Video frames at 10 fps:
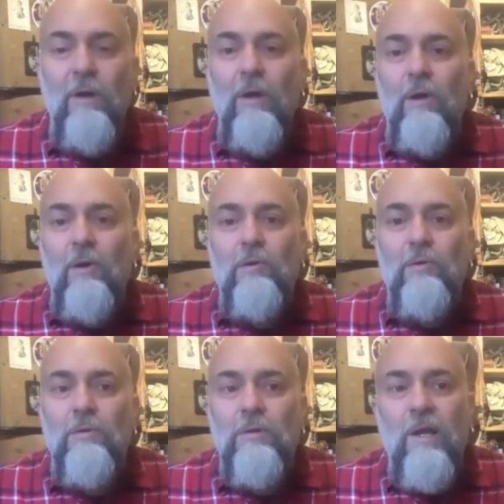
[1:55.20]

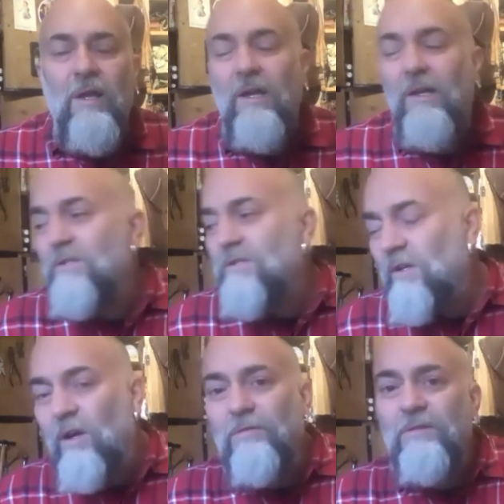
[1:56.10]
or click in and turn
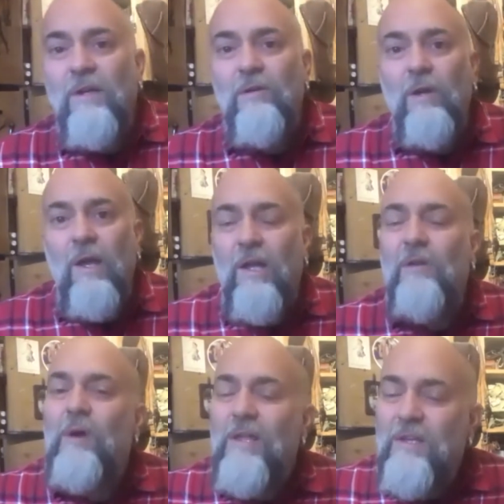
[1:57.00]
off, you know, in a
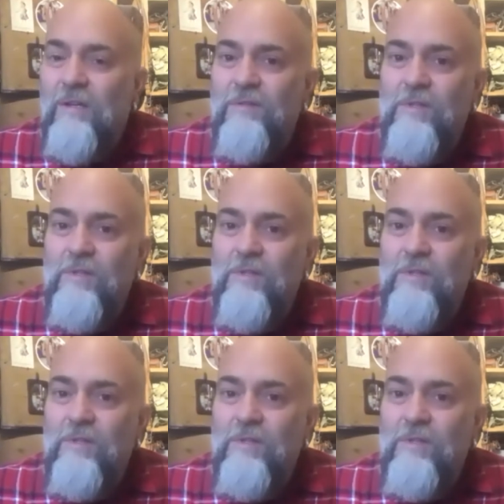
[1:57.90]
way that in a physical